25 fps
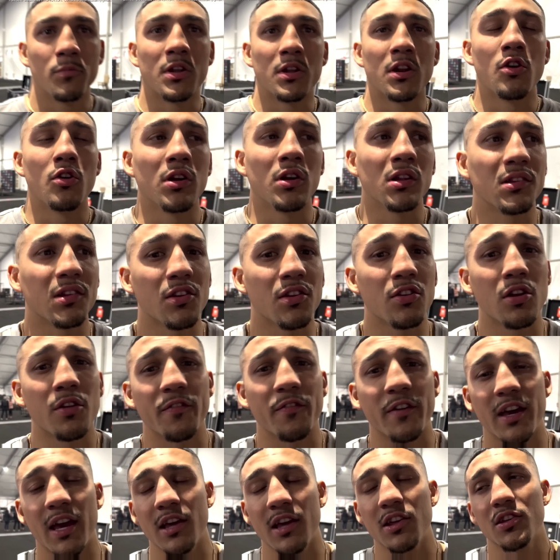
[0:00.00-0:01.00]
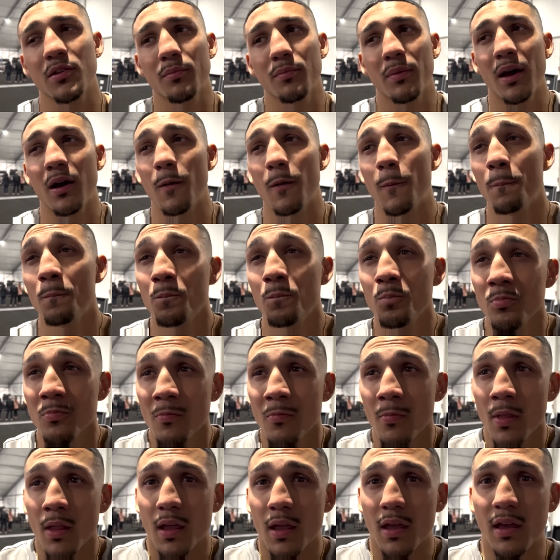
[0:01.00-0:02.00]
the win. He's more skilled, got
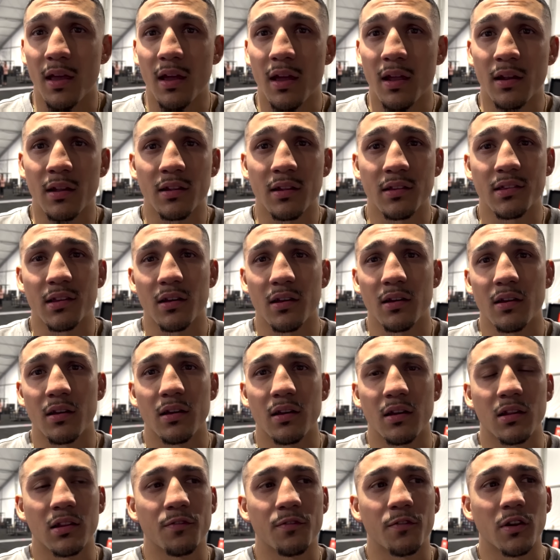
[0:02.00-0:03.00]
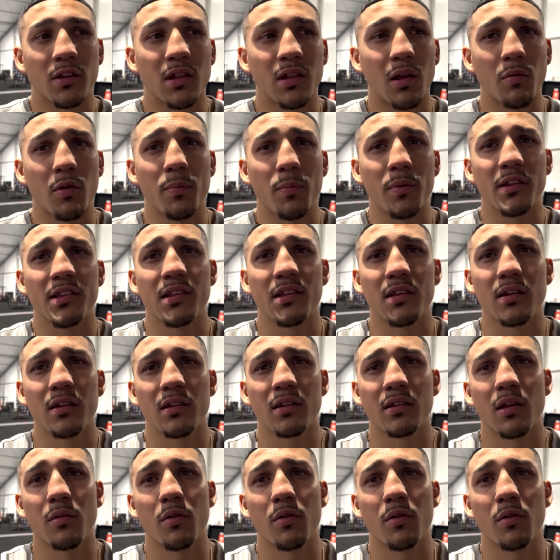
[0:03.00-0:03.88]
more experience. Power doesn't beat